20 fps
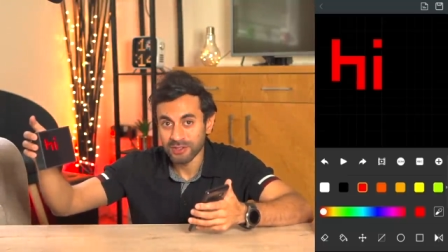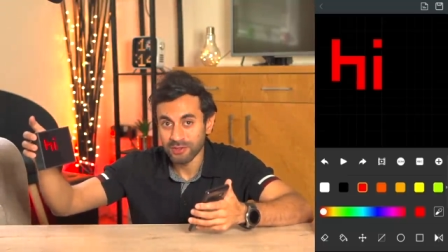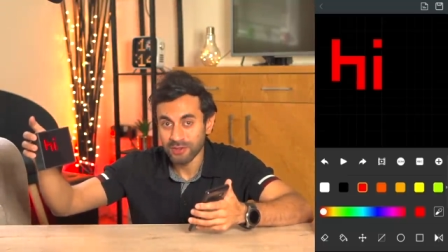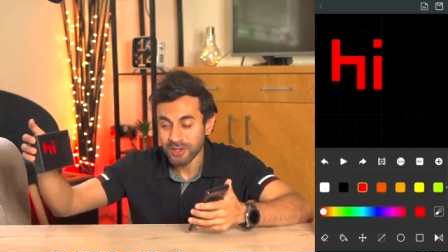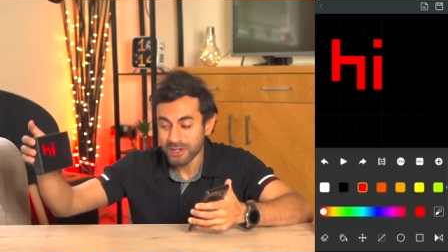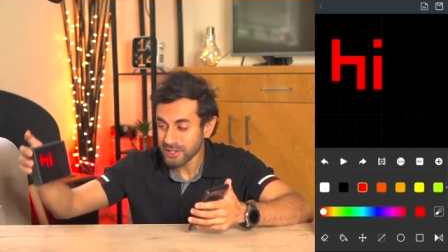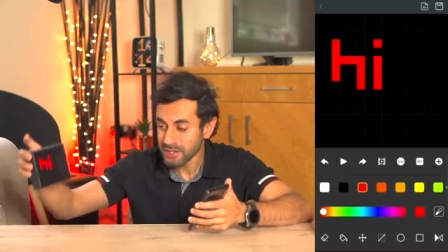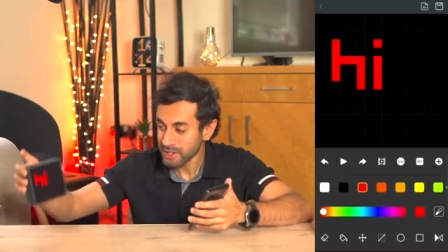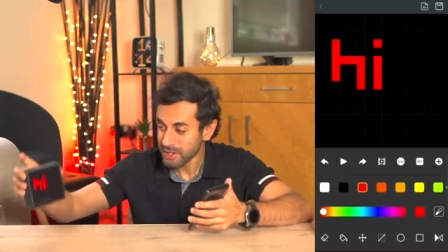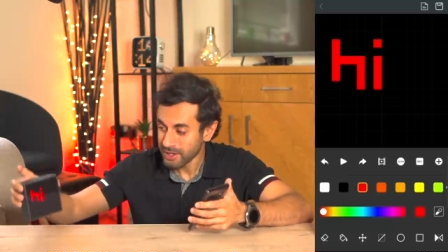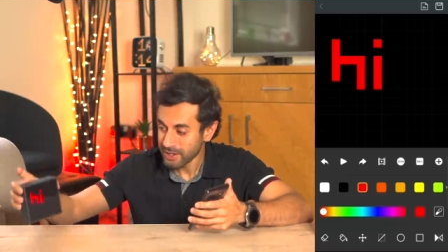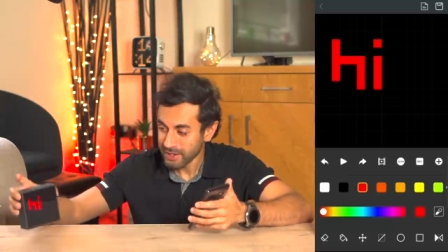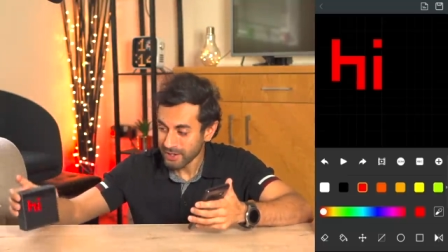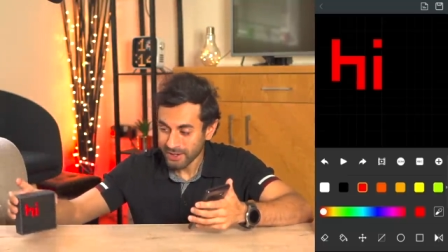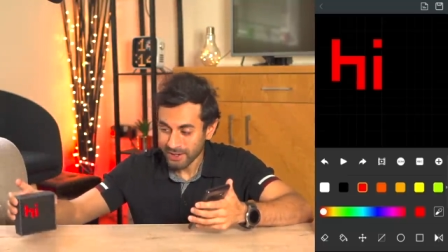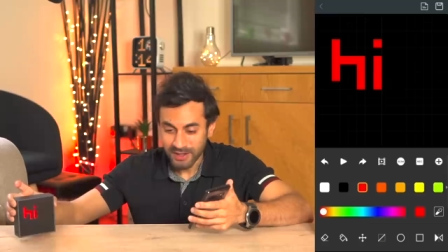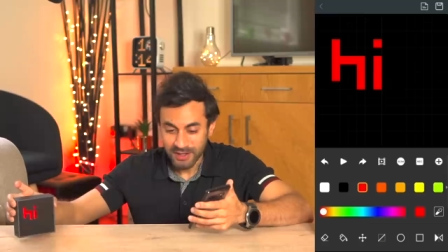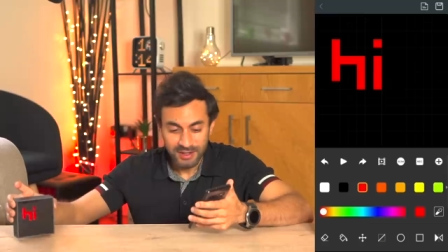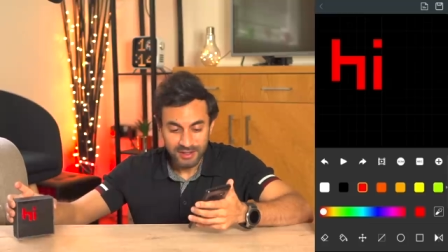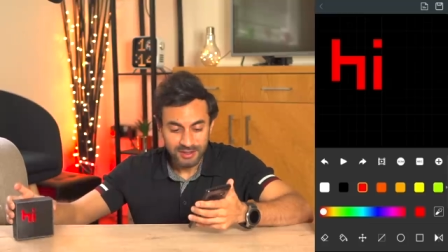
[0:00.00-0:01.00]
screen.
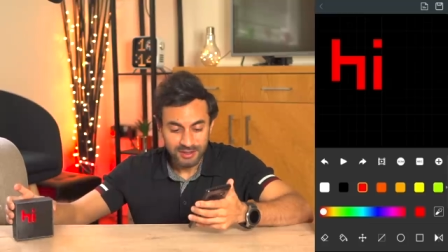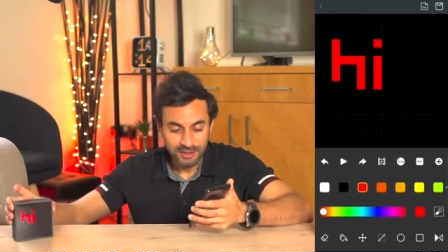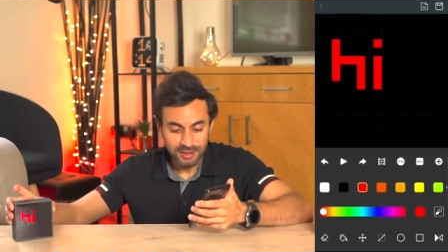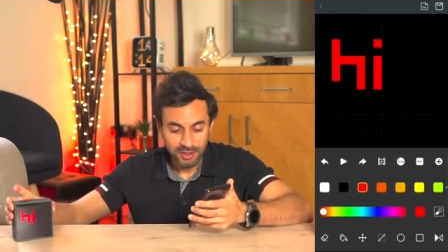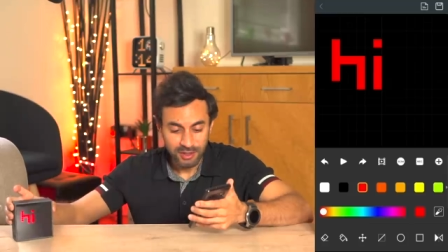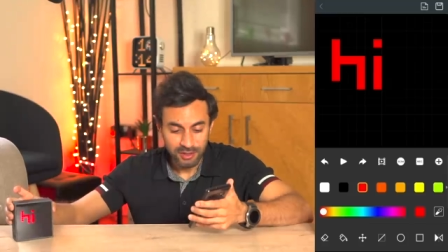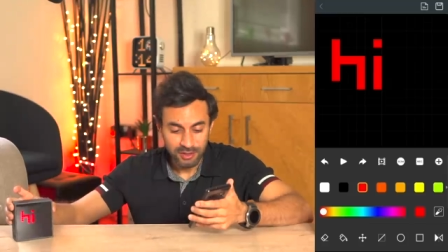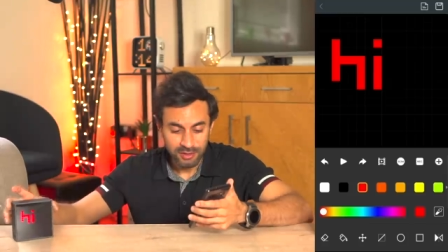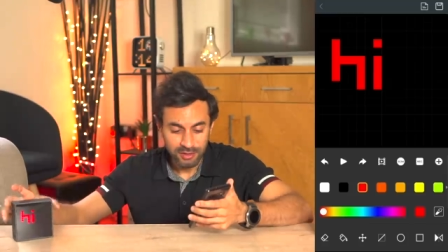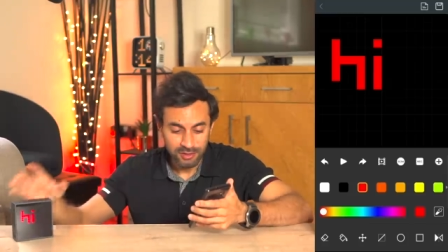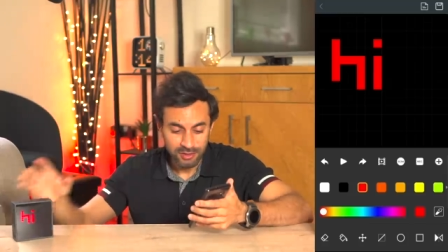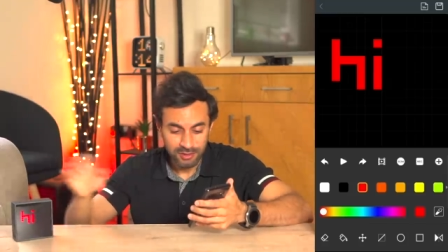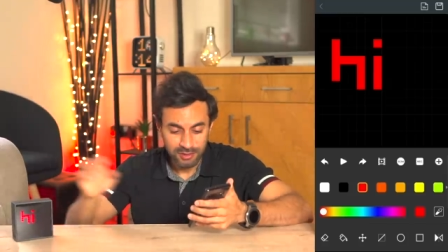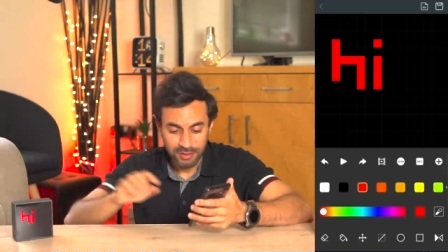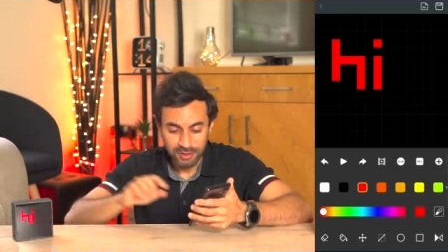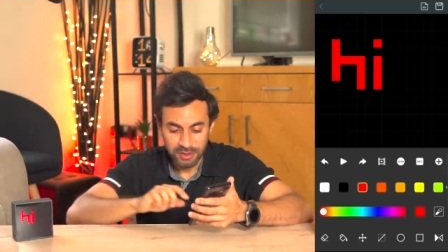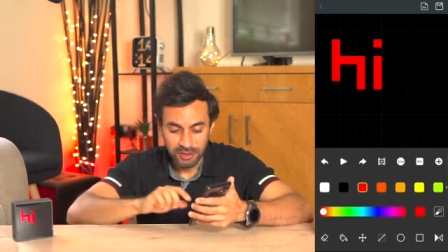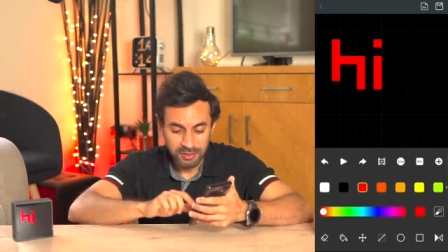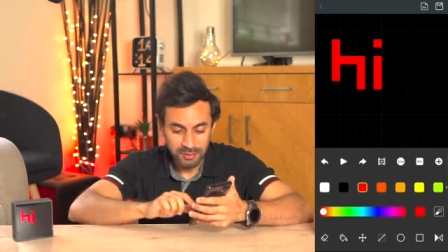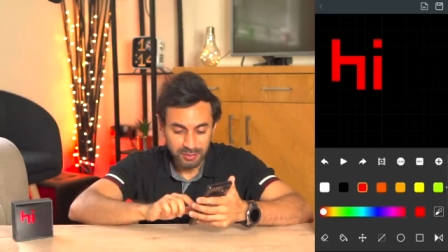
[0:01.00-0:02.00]
So
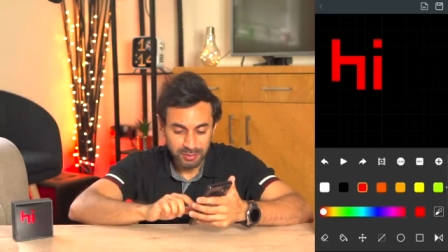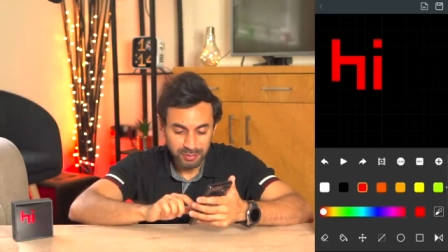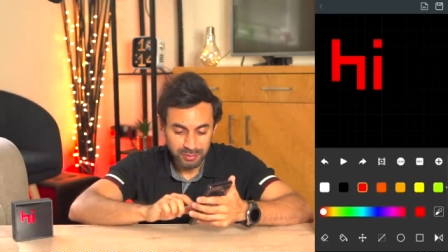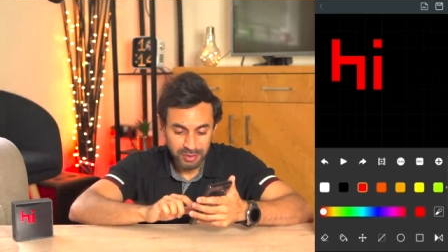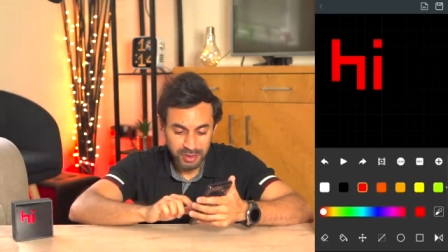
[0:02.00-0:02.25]
you can